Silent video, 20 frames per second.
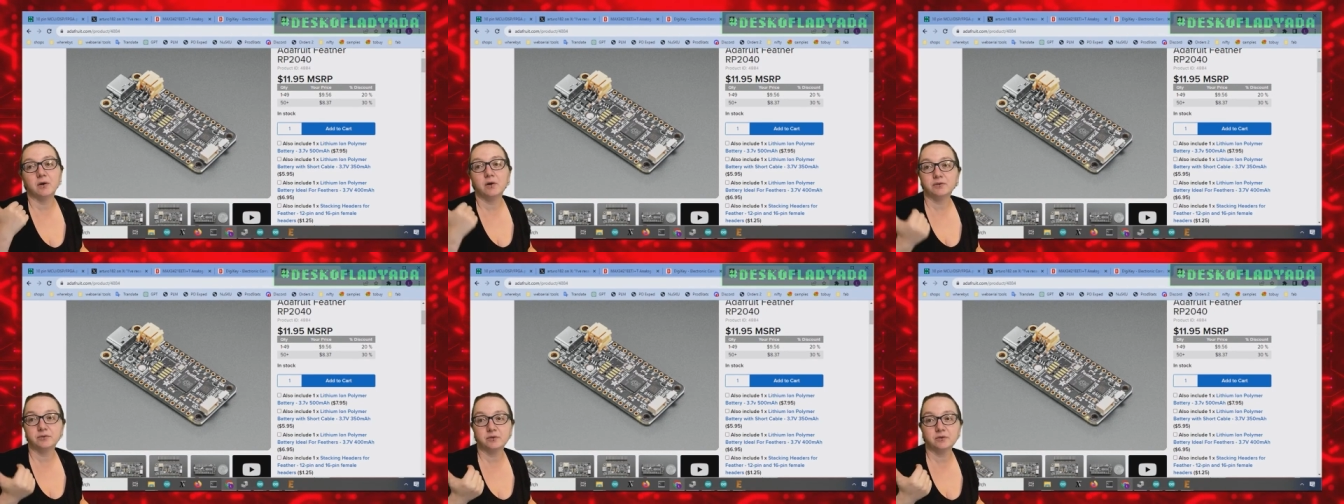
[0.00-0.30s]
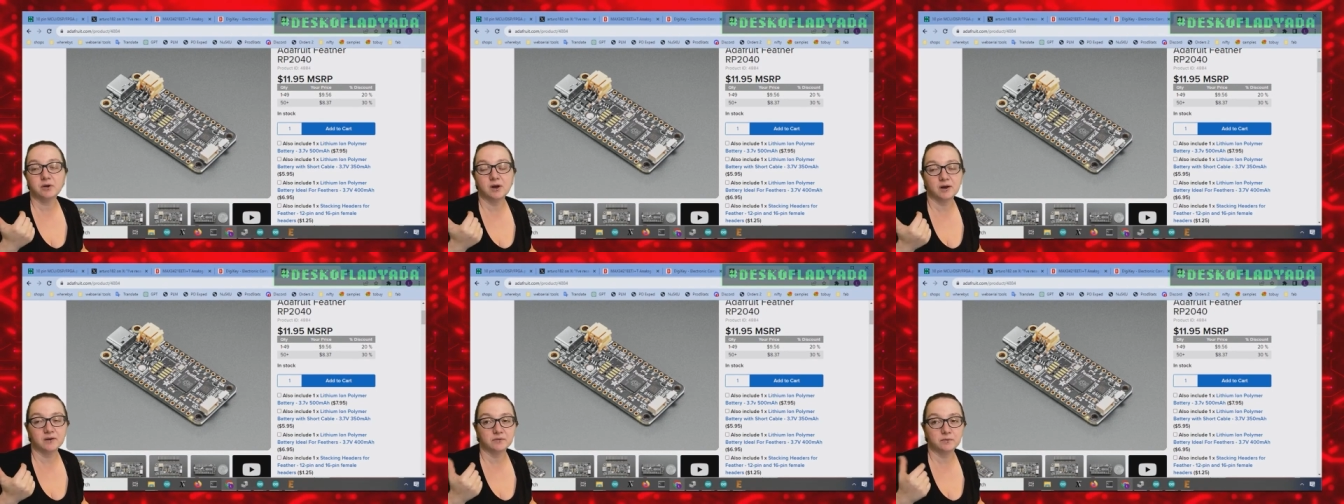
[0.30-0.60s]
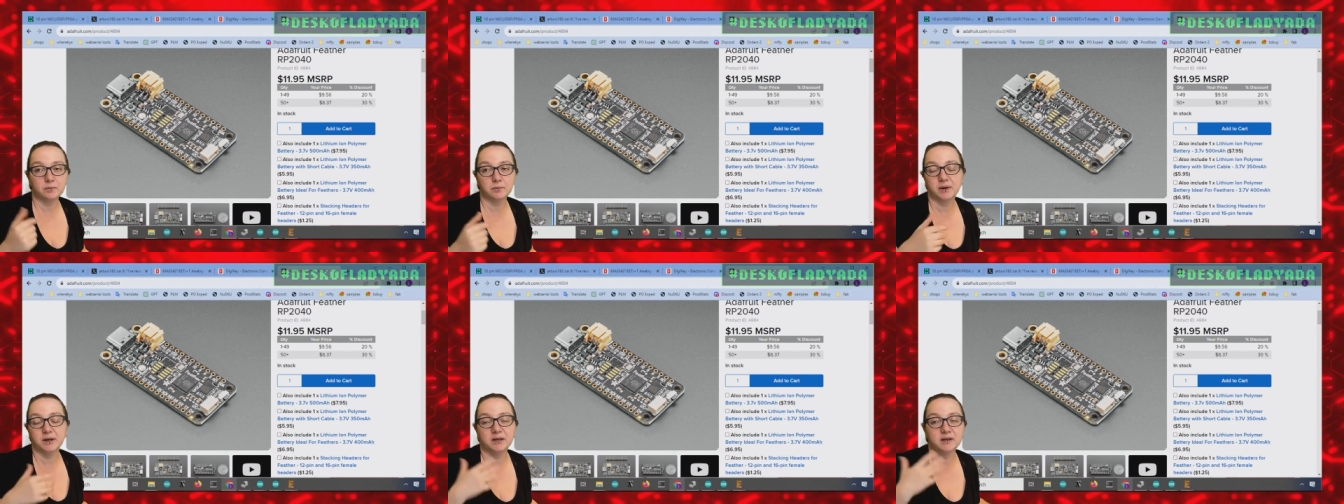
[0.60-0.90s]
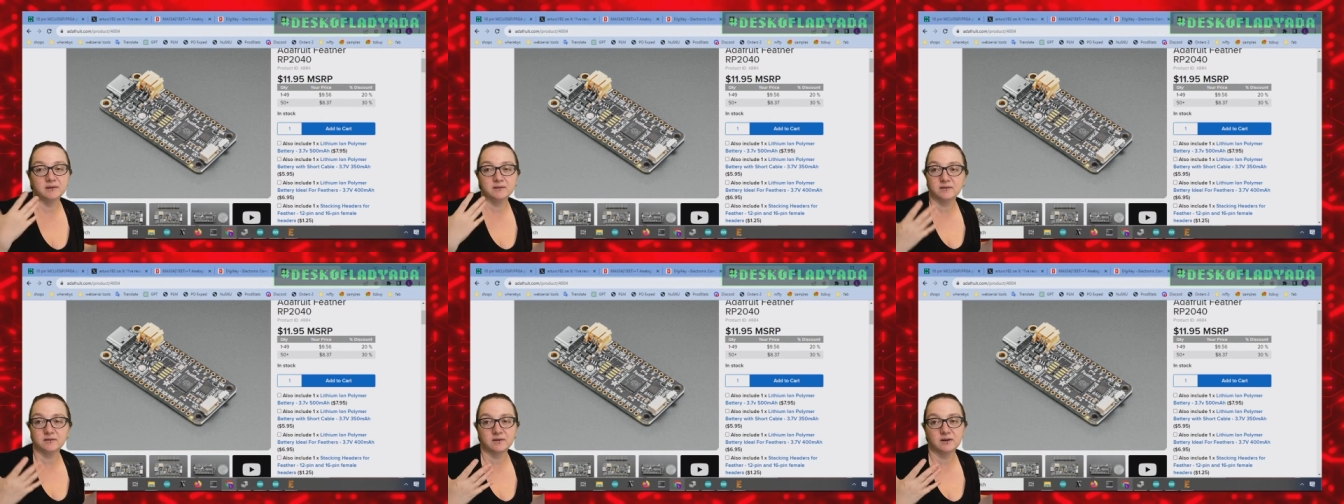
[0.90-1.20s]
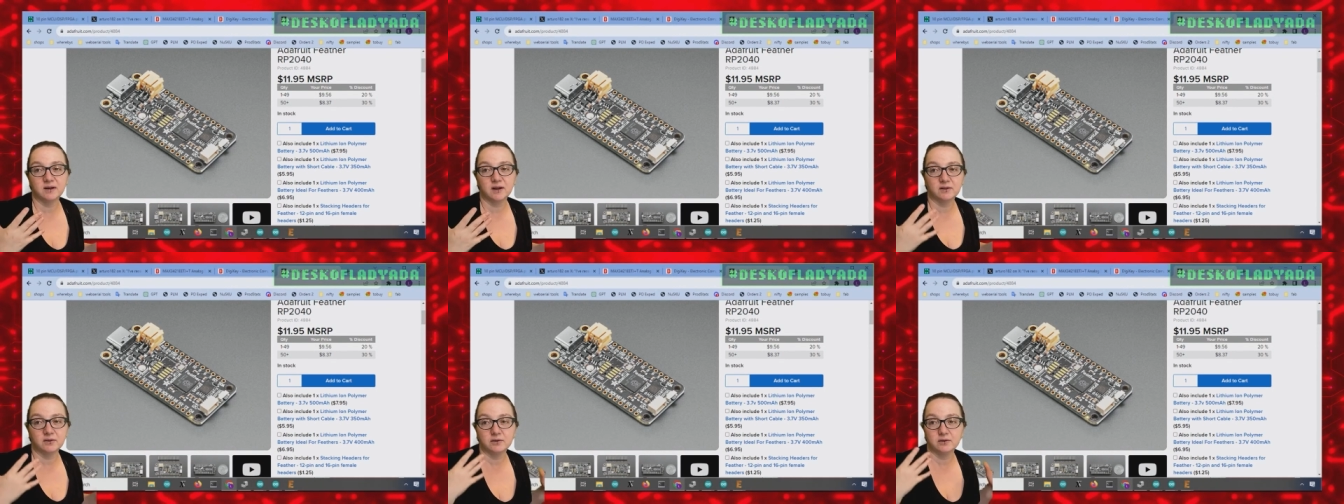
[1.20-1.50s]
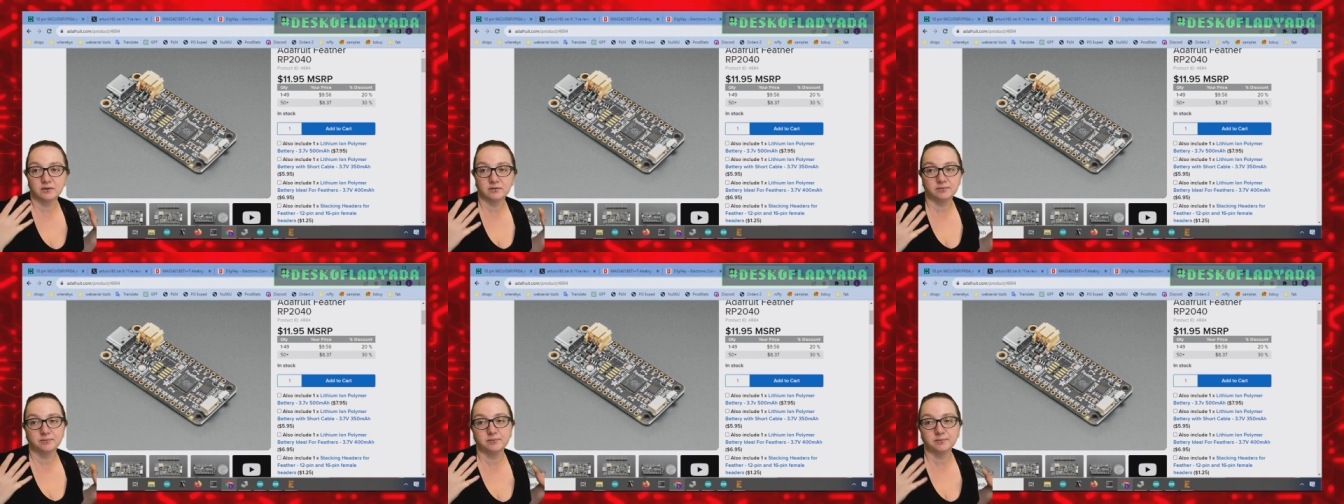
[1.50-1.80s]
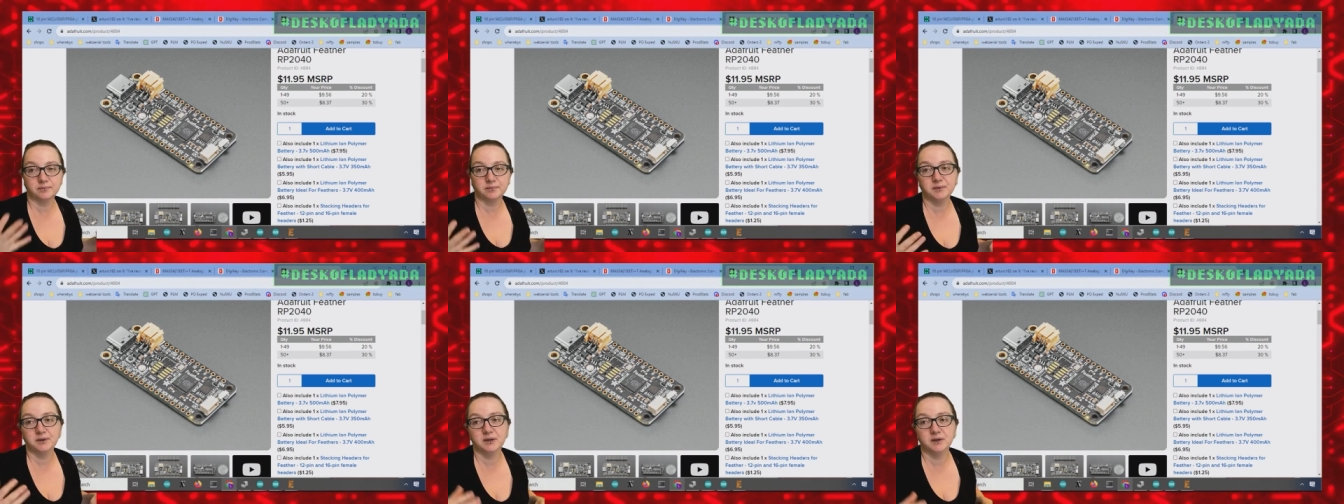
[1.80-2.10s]
It also costs more money. It's just another,
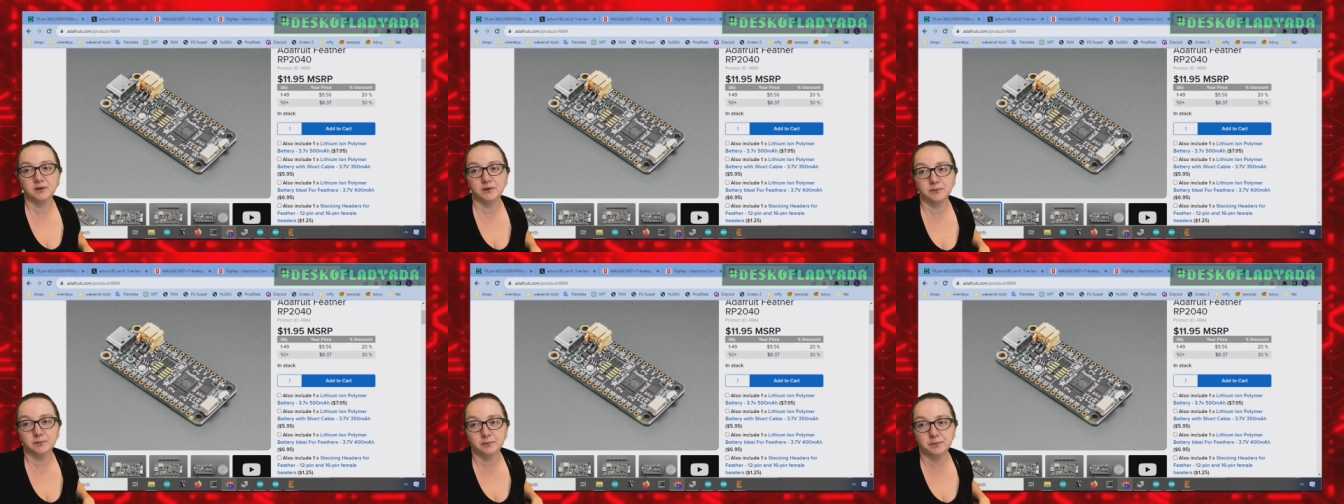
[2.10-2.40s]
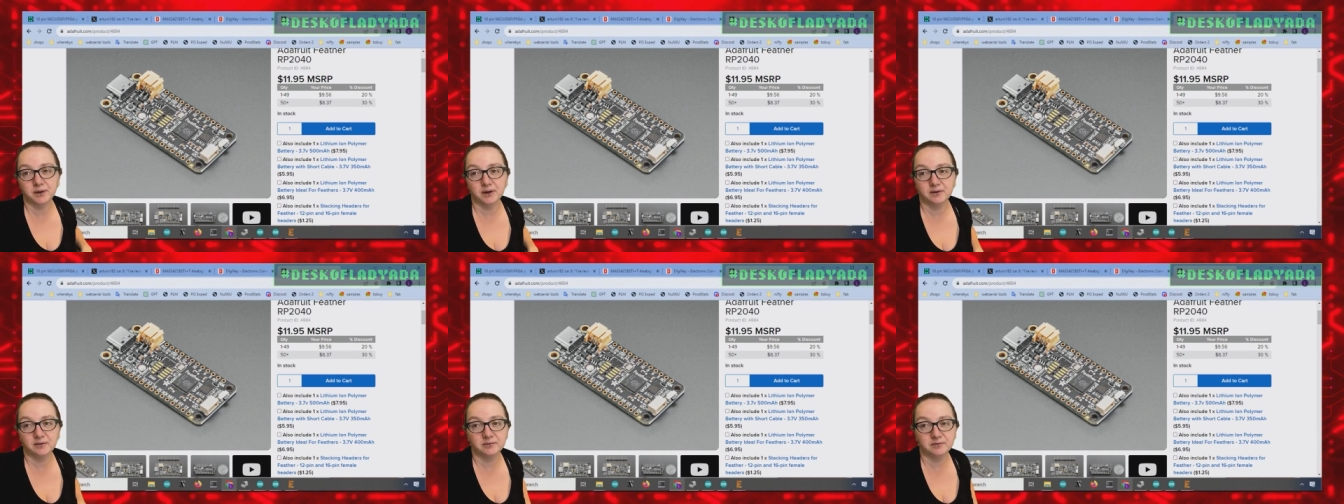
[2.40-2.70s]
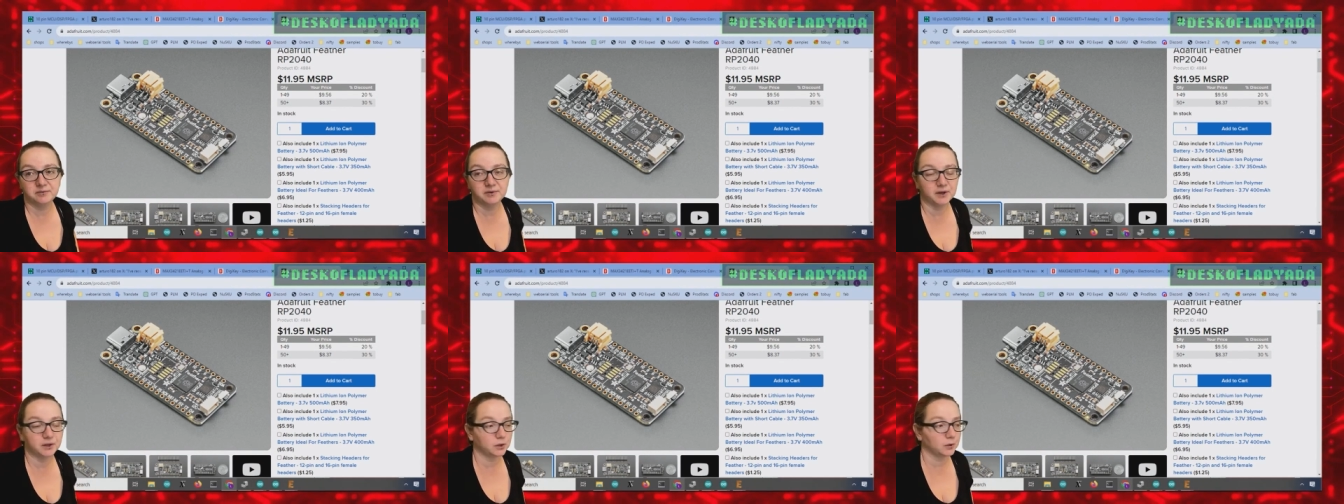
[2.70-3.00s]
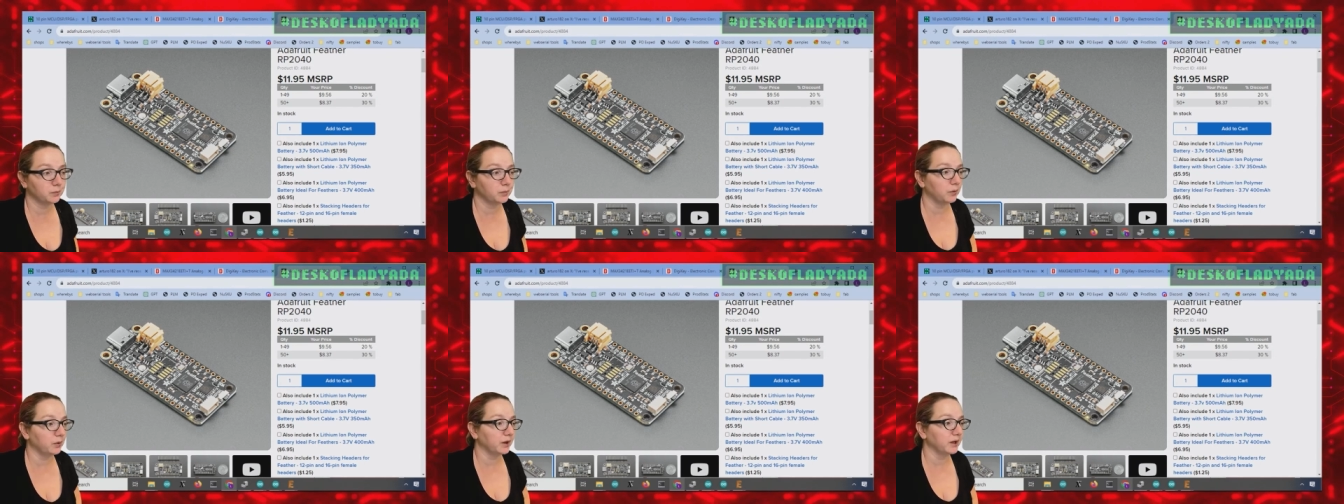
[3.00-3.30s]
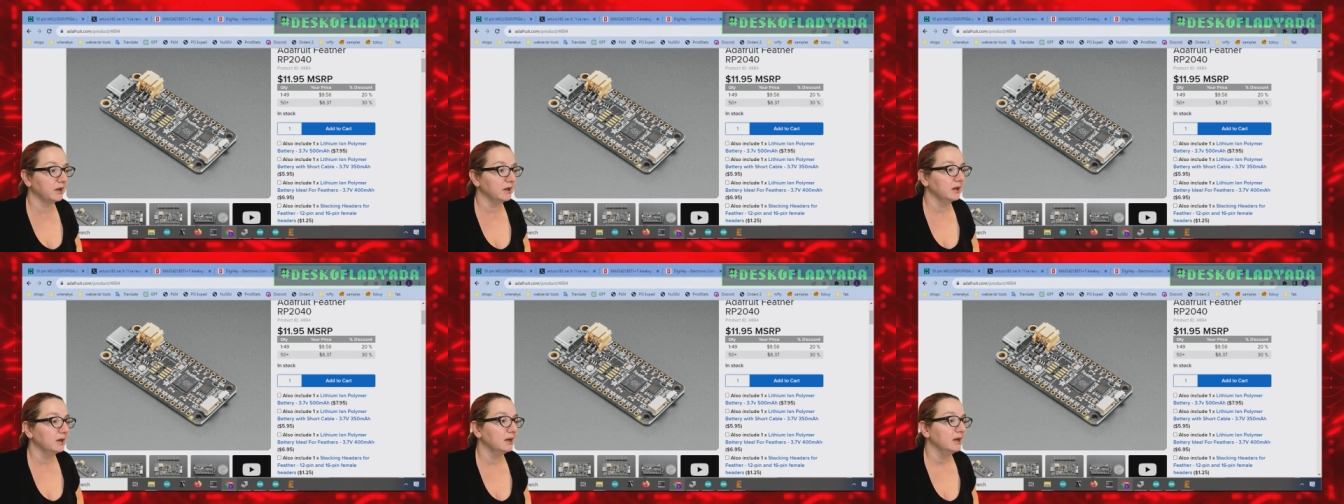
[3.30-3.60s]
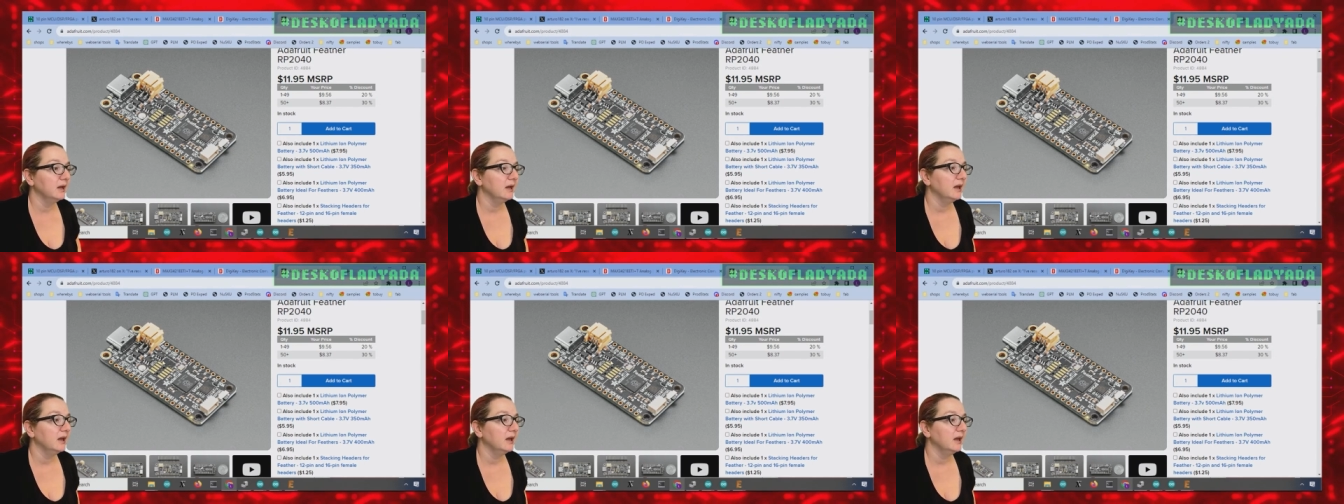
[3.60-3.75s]
you know, uh, failure point.